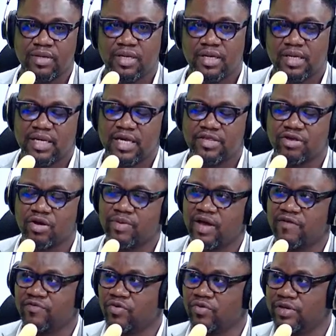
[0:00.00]
in Nigeria, we
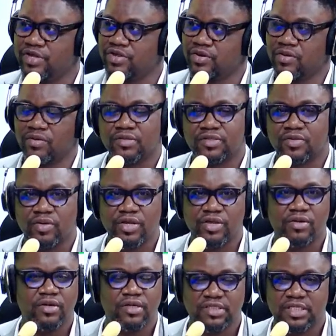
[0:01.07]
have coalition. All this coalition
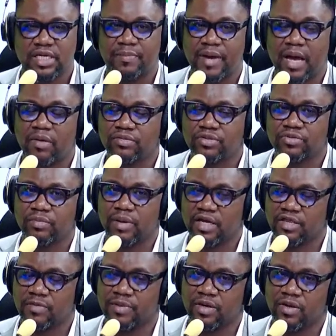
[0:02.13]
doesn't amount to
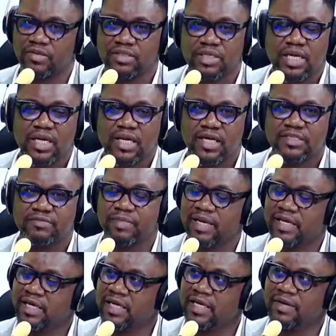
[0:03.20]
much because it's
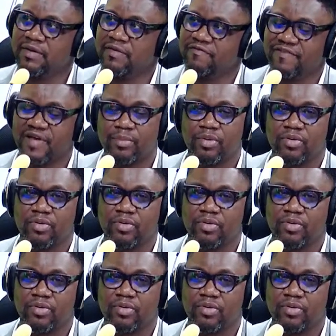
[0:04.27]
merely verbal